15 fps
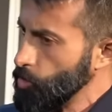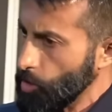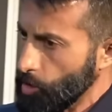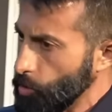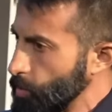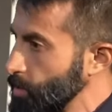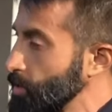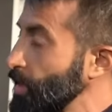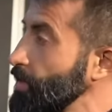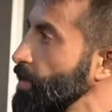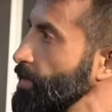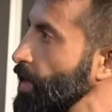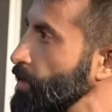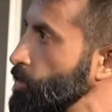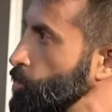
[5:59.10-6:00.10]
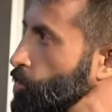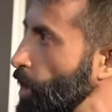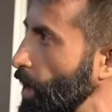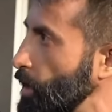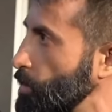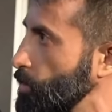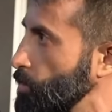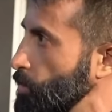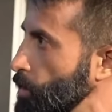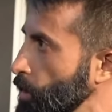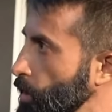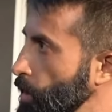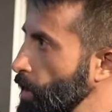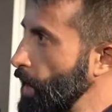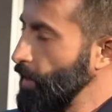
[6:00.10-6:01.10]
So it was not a nice childhood.
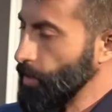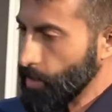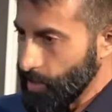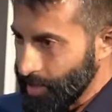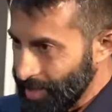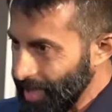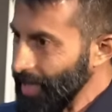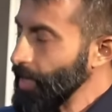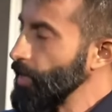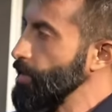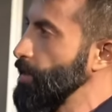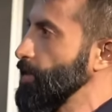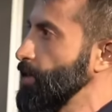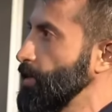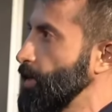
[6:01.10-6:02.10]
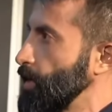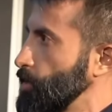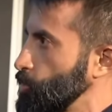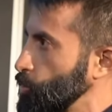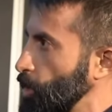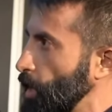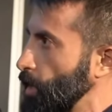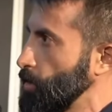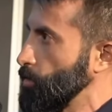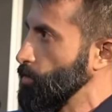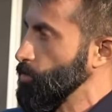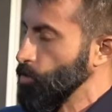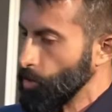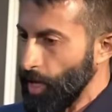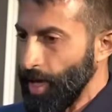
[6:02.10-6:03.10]
And it's still not a nice
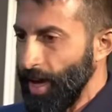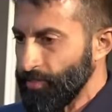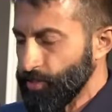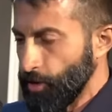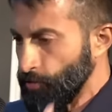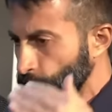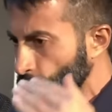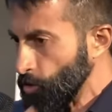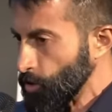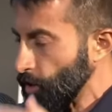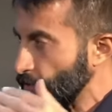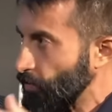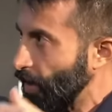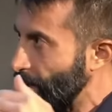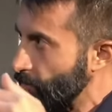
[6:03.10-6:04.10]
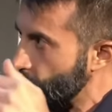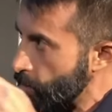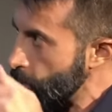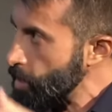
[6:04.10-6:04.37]
childhood. Today, after 45